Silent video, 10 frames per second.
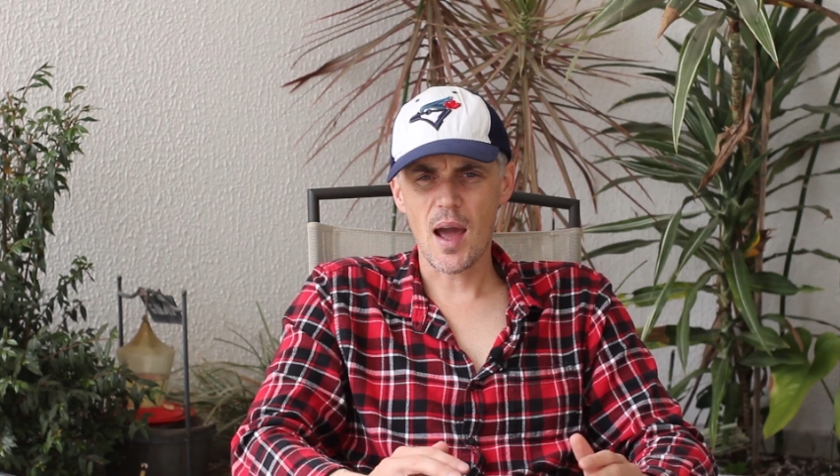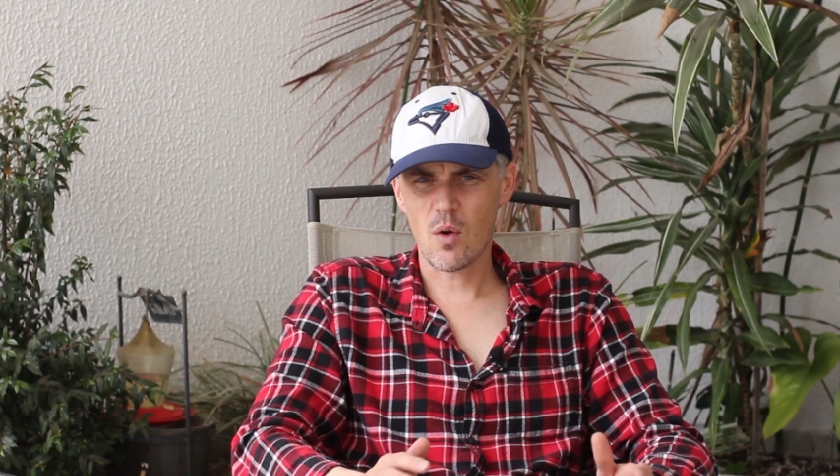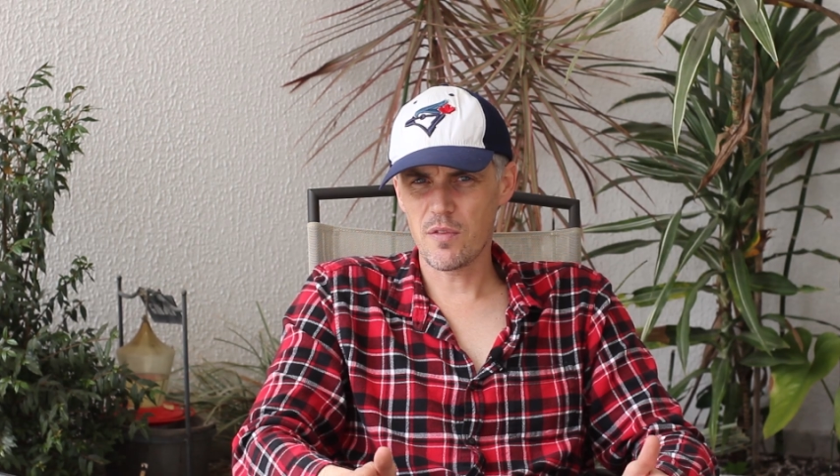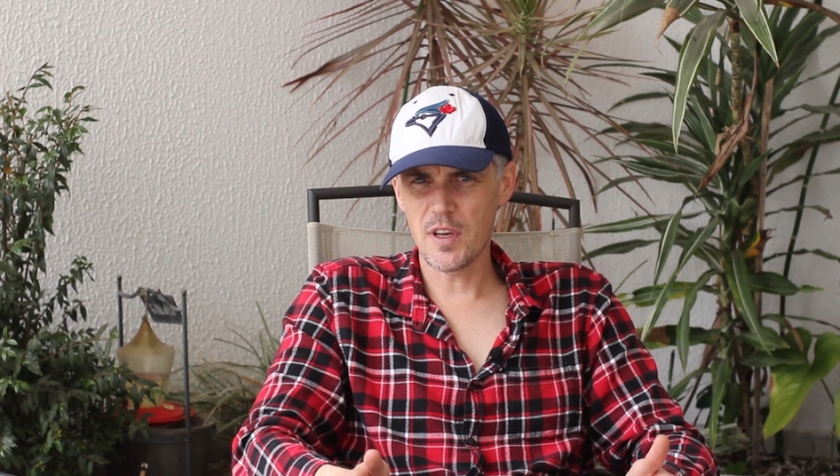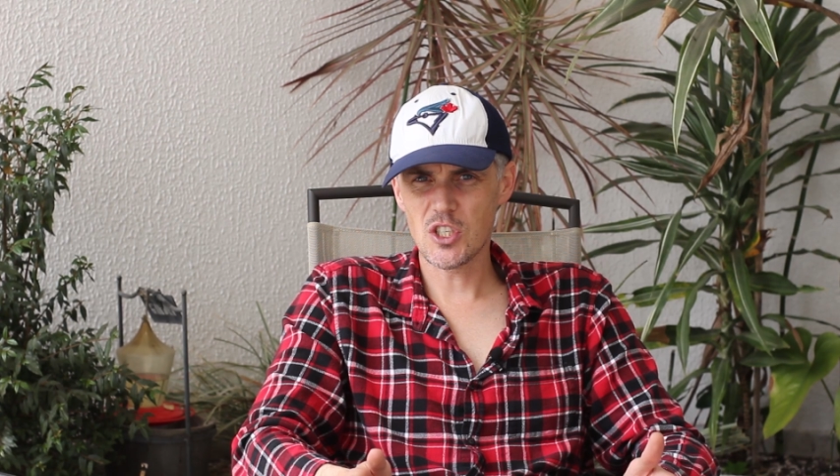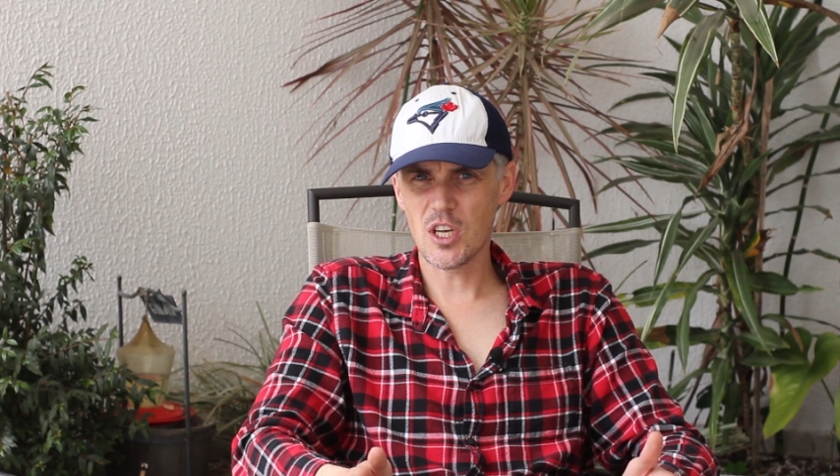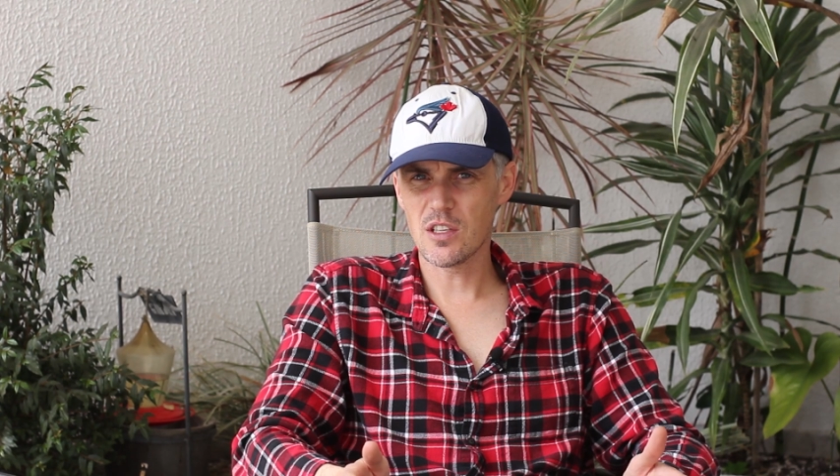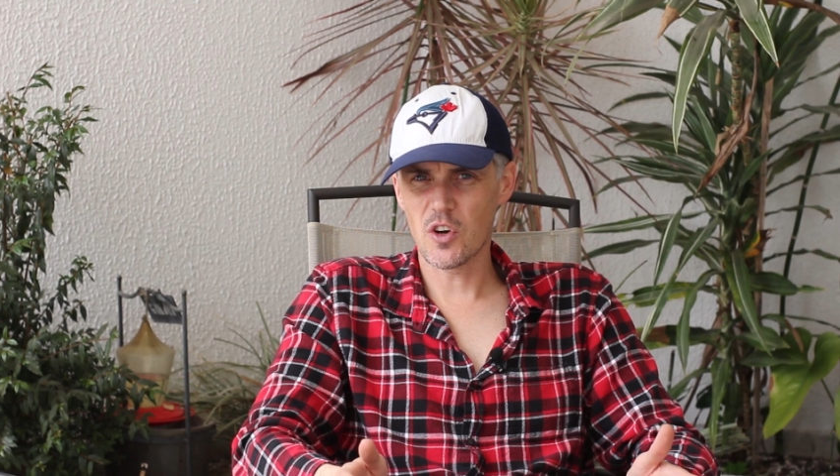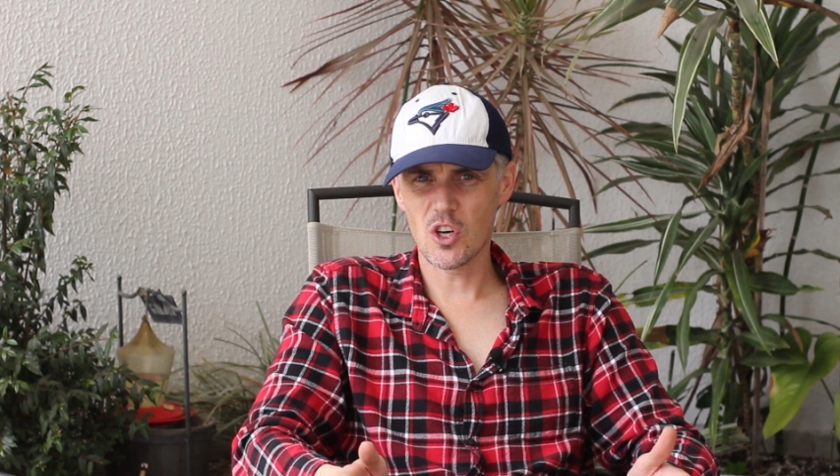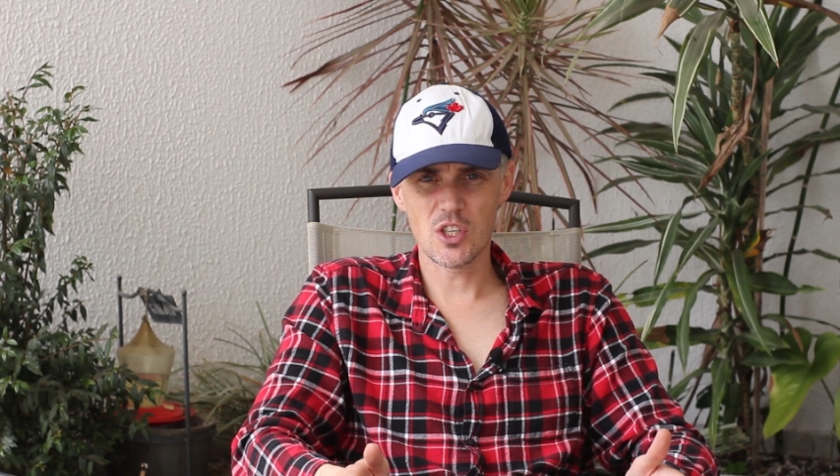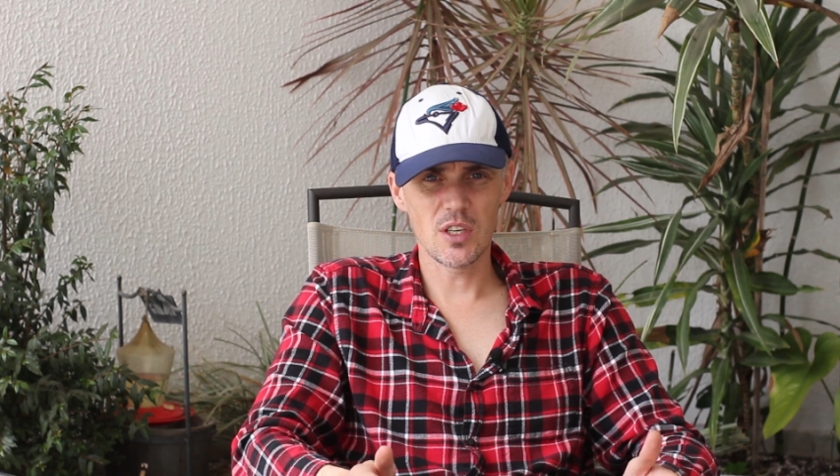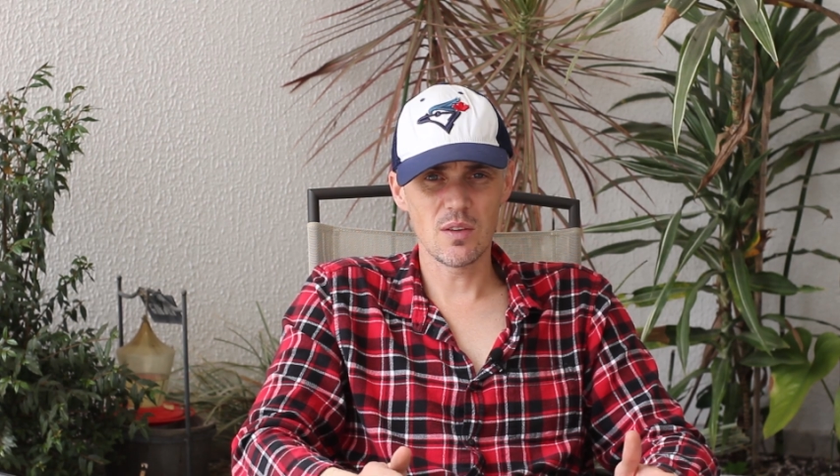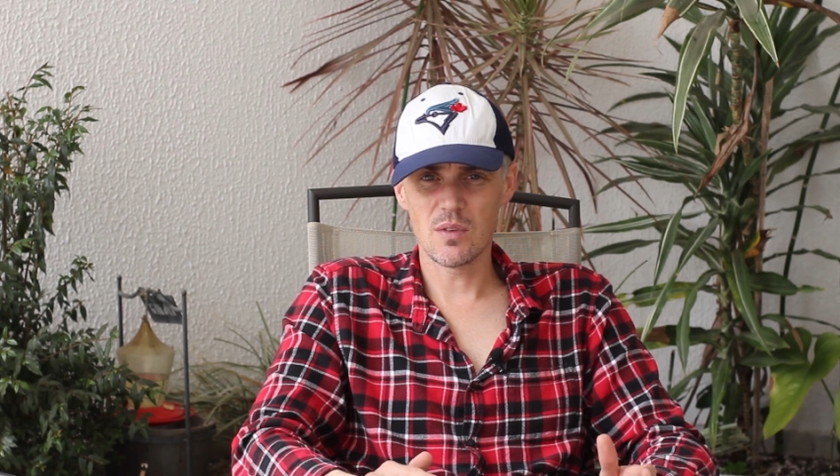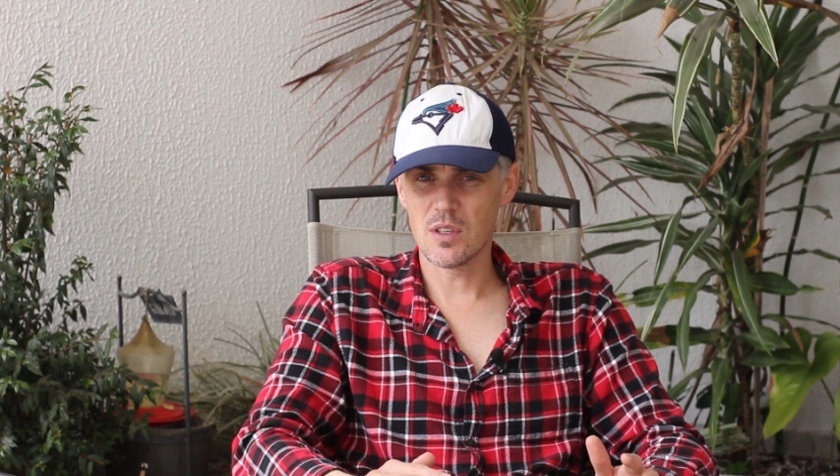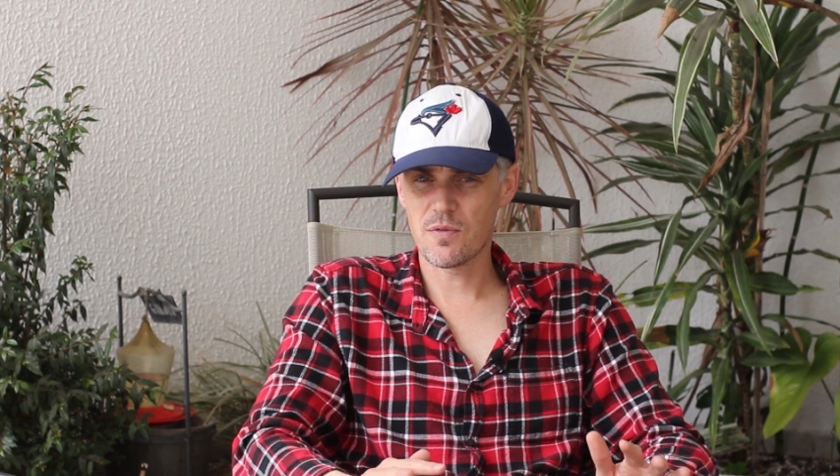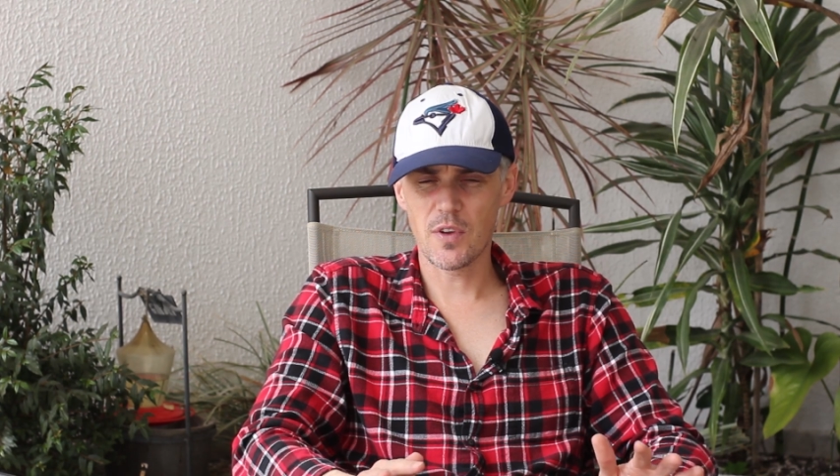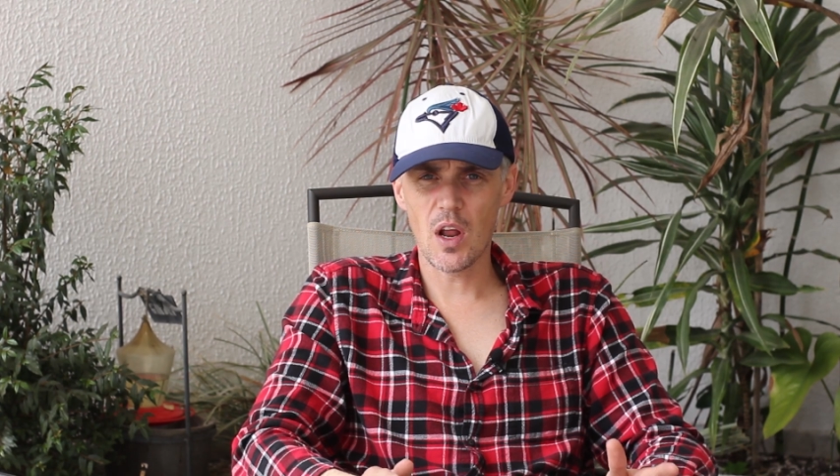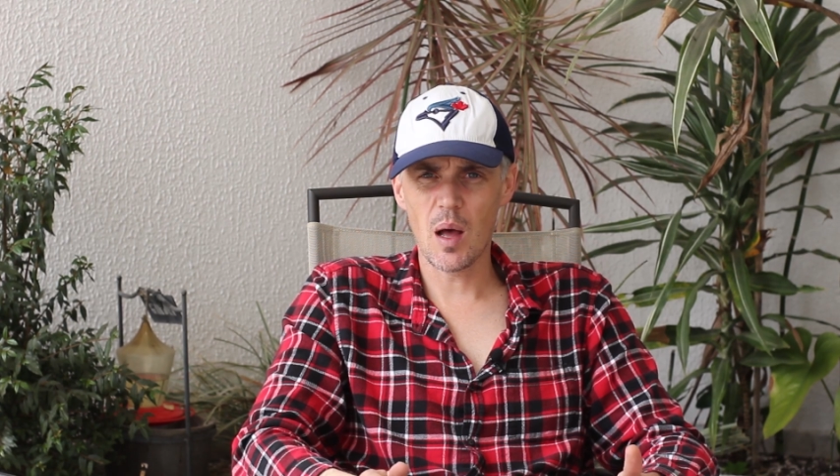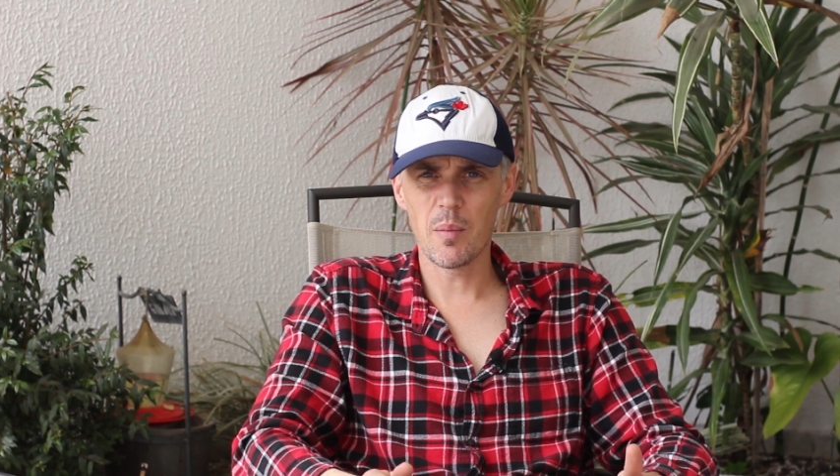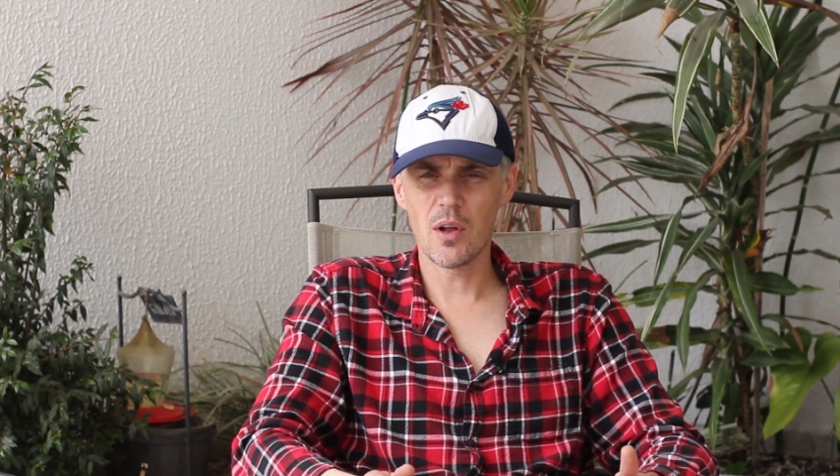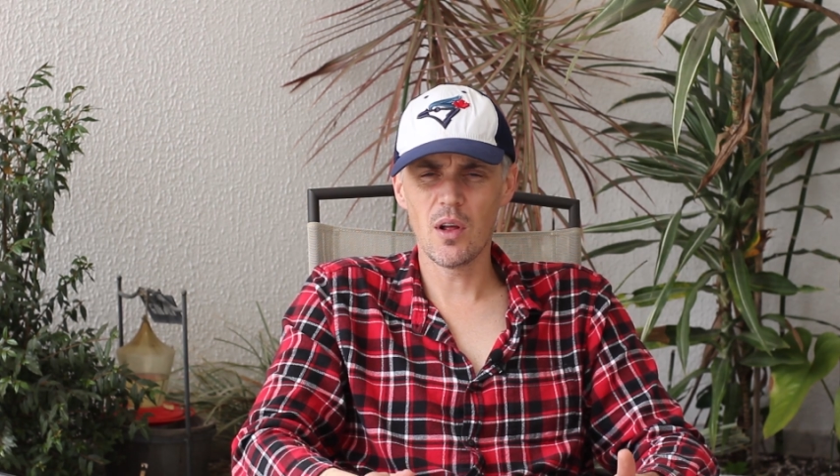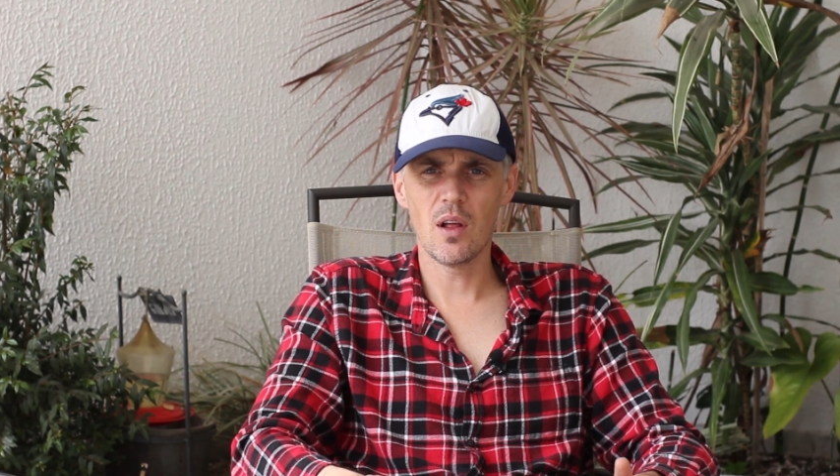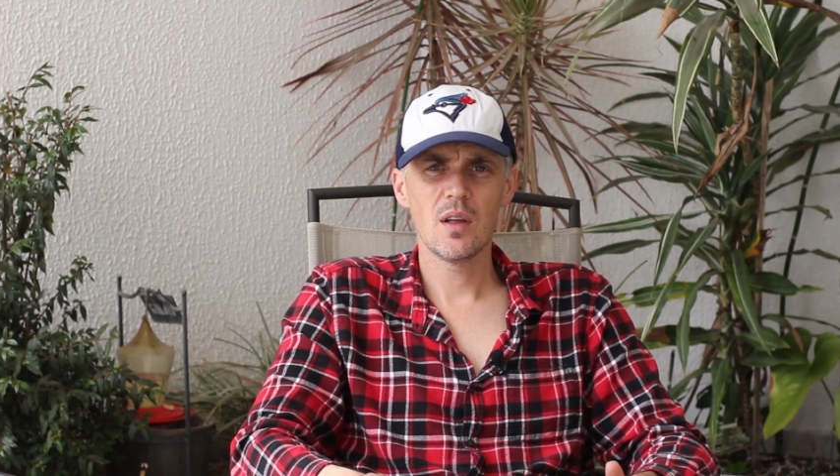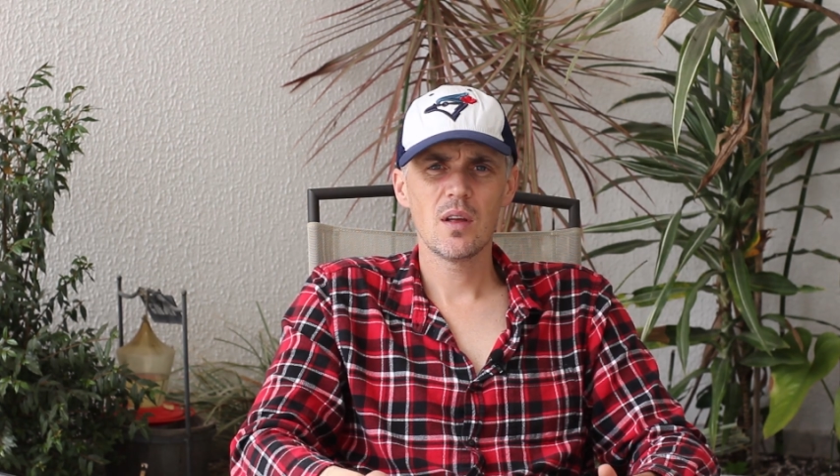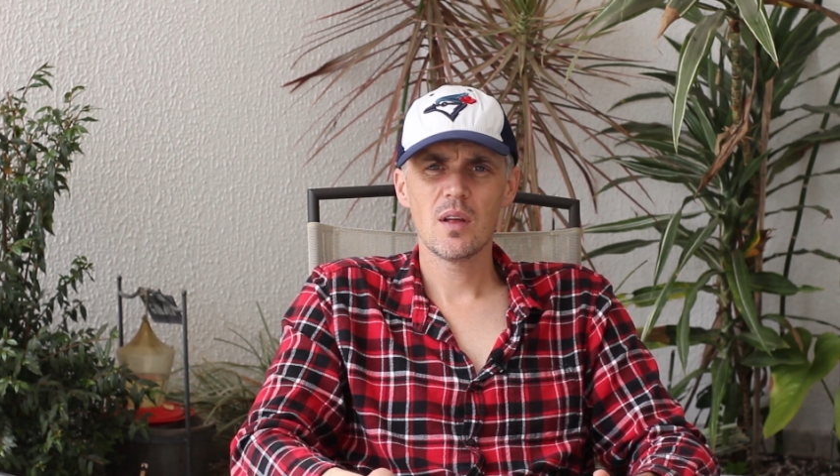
Ceviche's version is phenomenal.